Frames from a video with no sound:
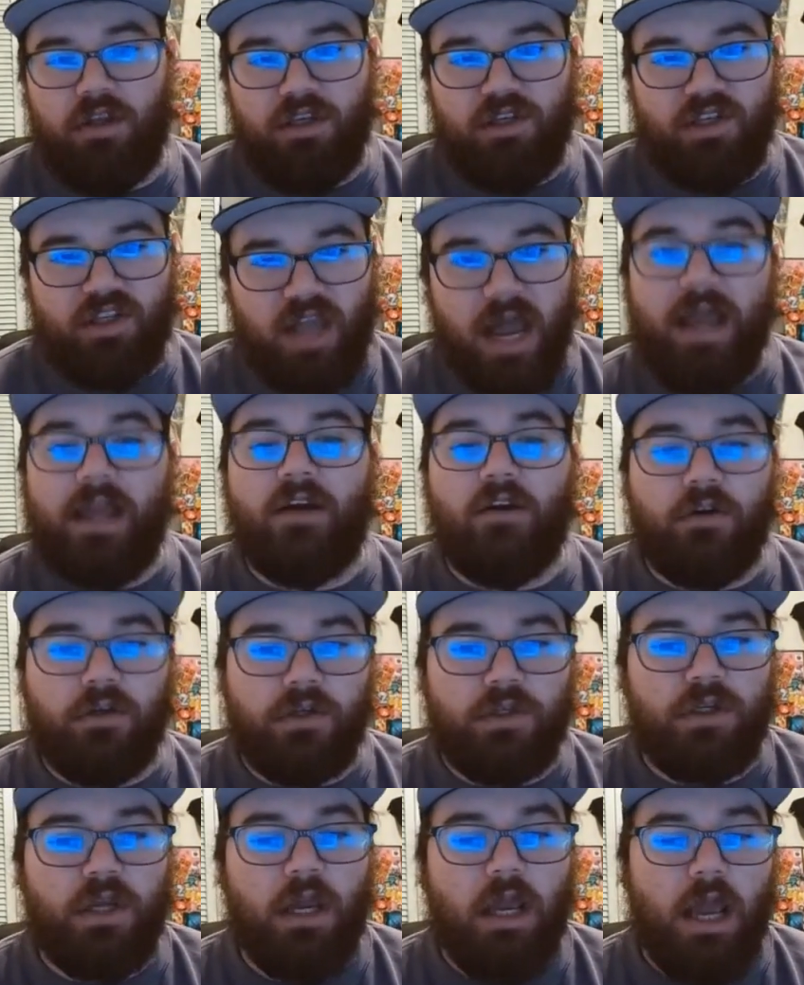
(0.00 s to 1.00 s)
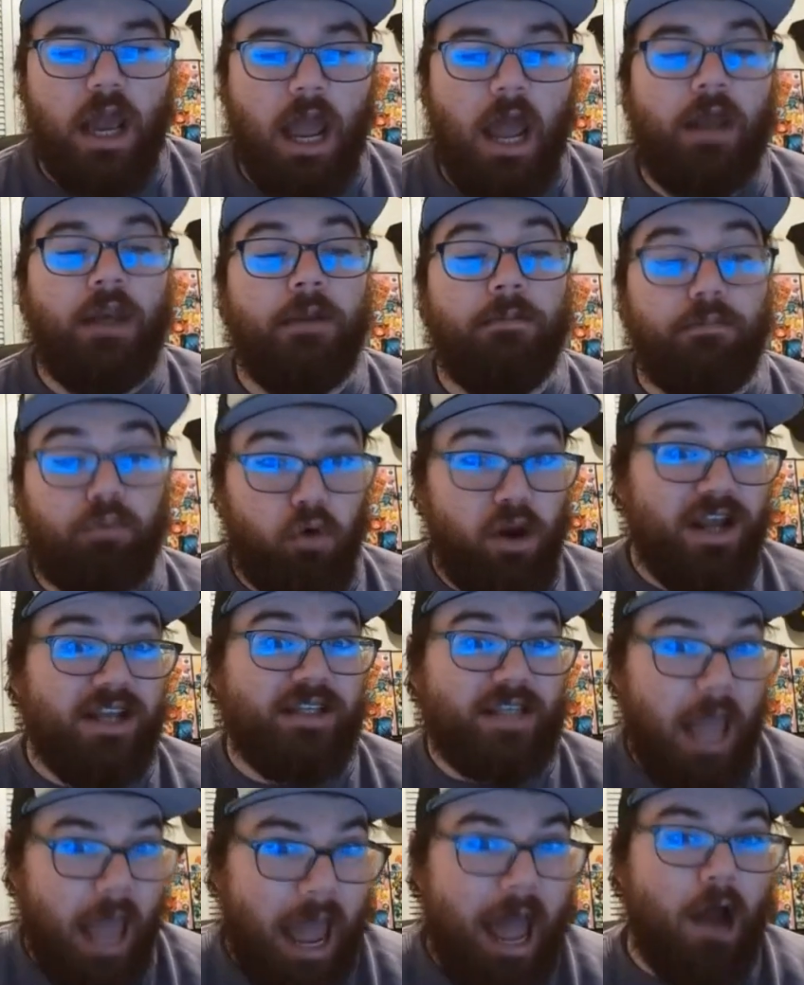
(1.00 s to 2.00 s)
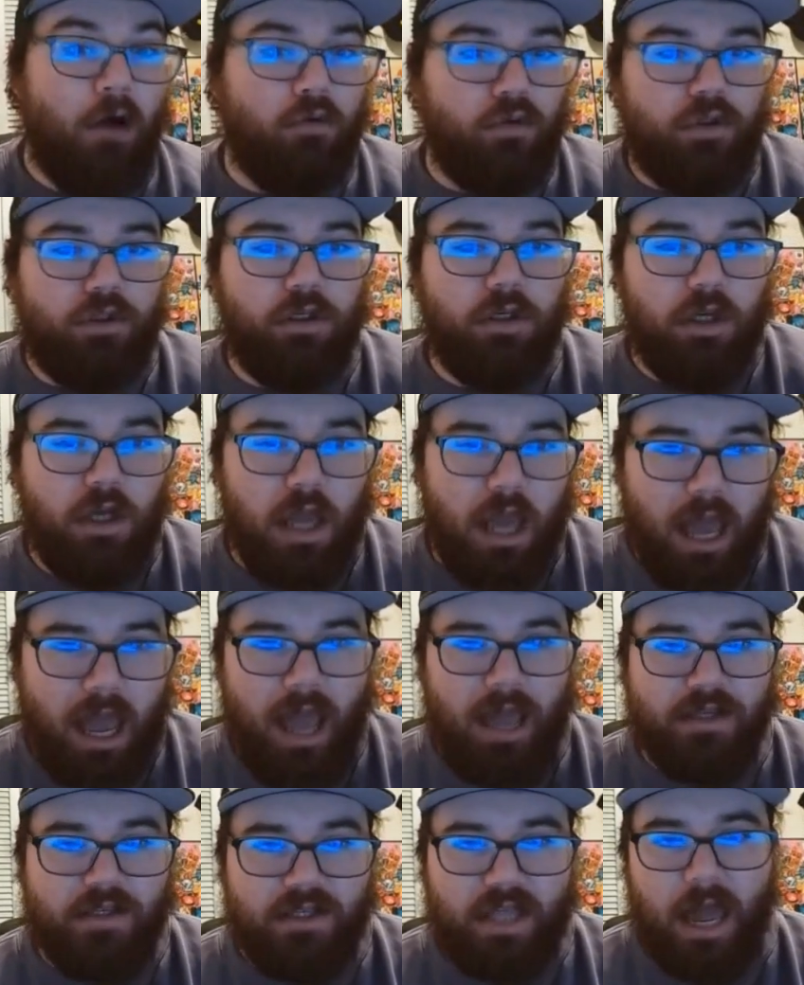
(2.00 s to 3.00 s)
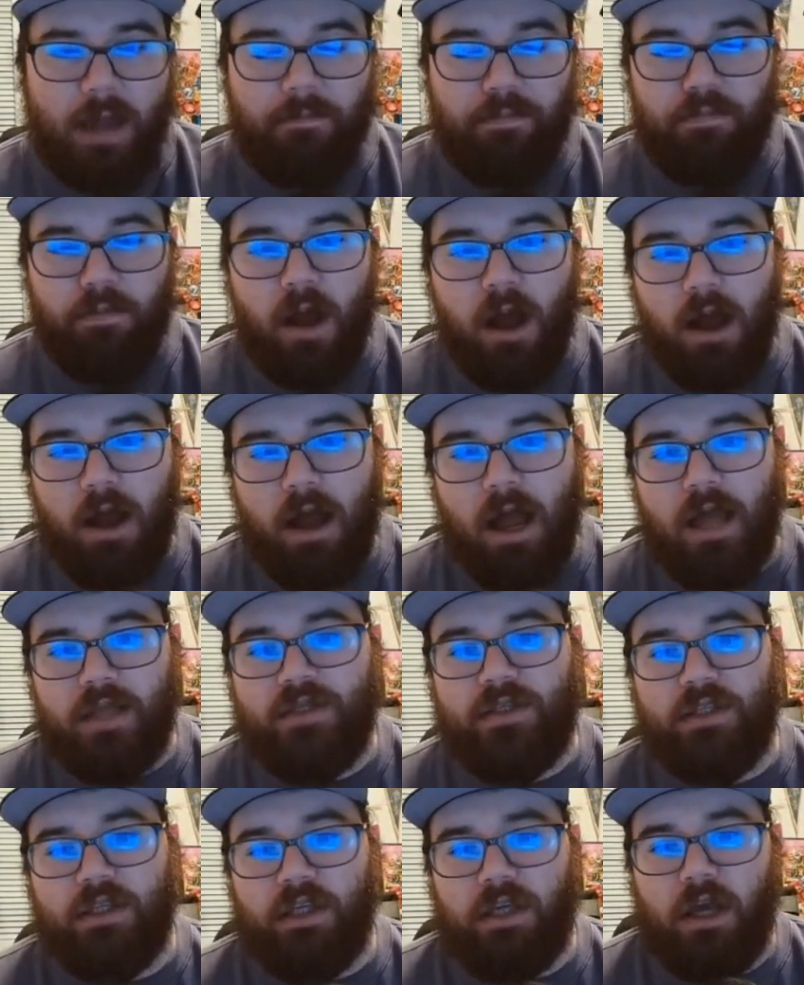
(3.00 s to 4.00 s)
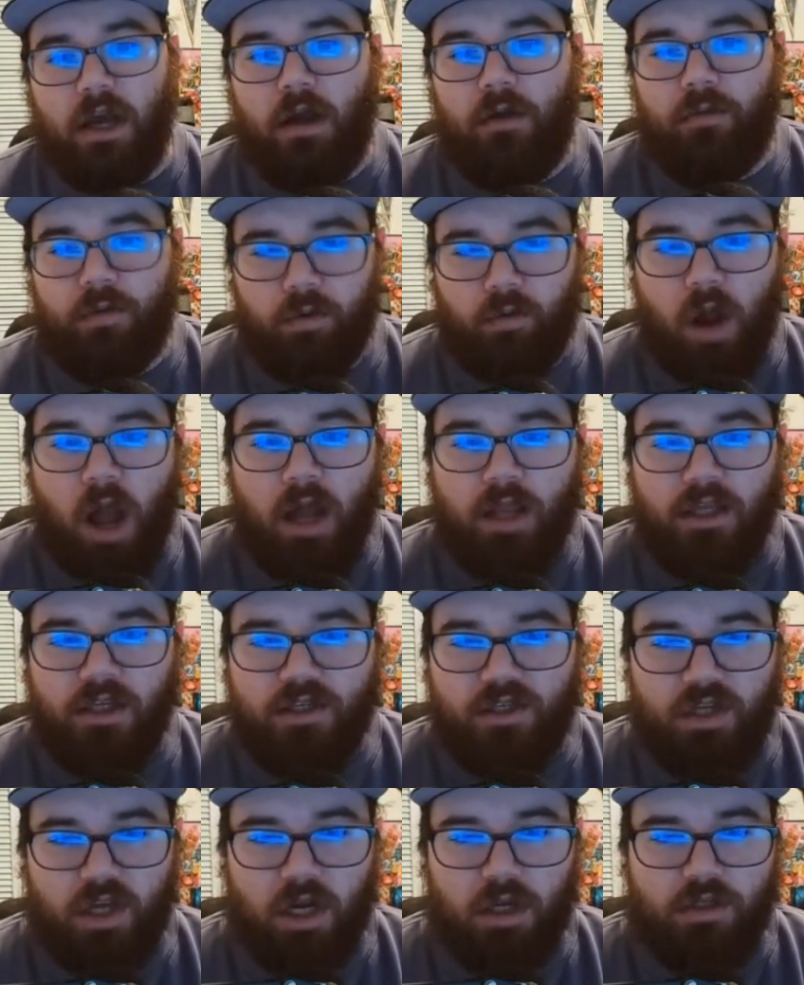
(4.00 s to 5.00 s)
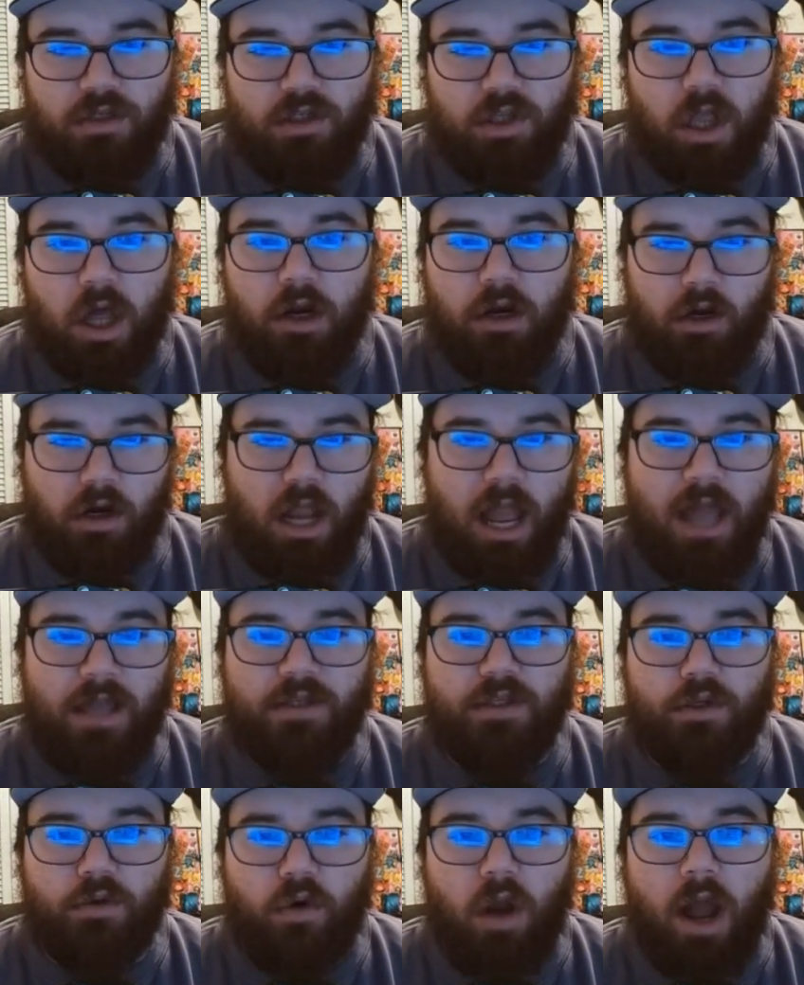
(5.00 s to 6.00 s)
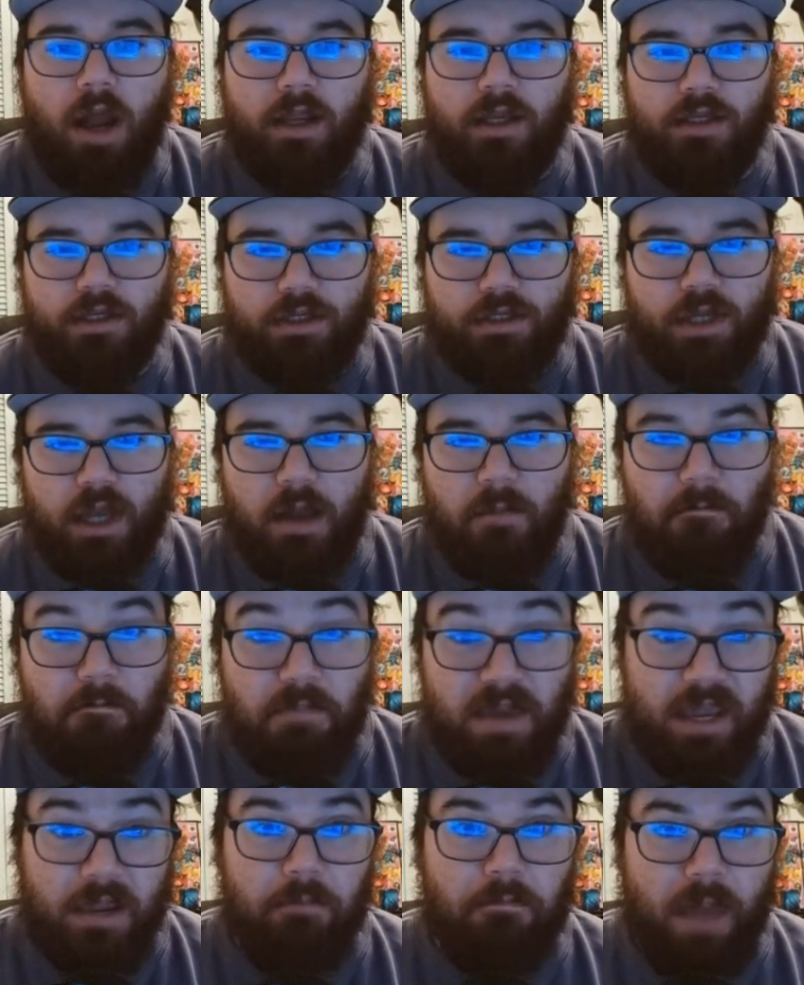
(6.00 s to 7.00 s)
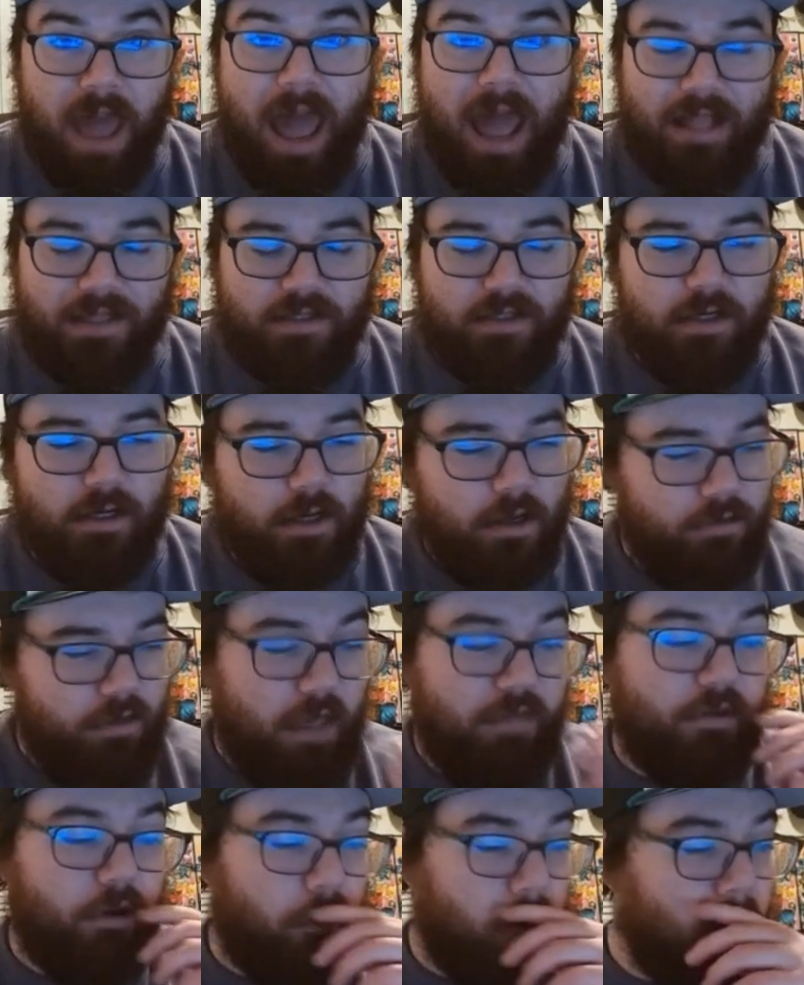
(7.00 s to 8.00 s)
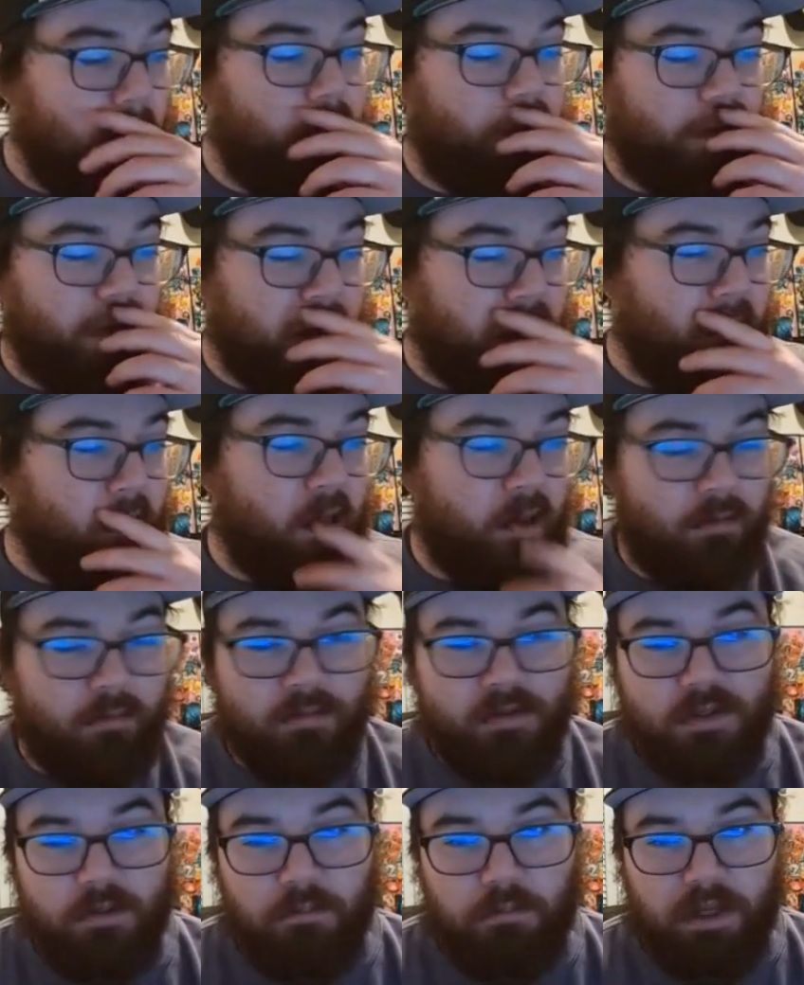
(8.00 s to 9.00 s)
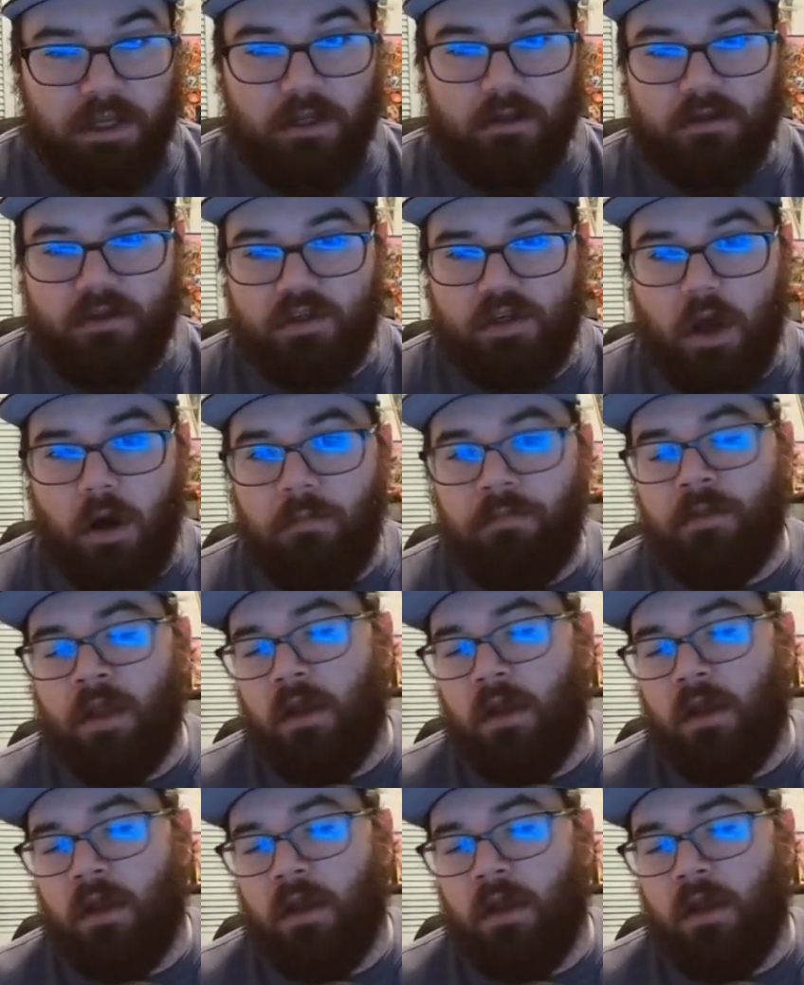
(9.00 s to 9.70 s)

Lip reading: cycles and he breaks out as that the Rockies' young slugger, as the Rockies' big bat that they're hoping him to be. So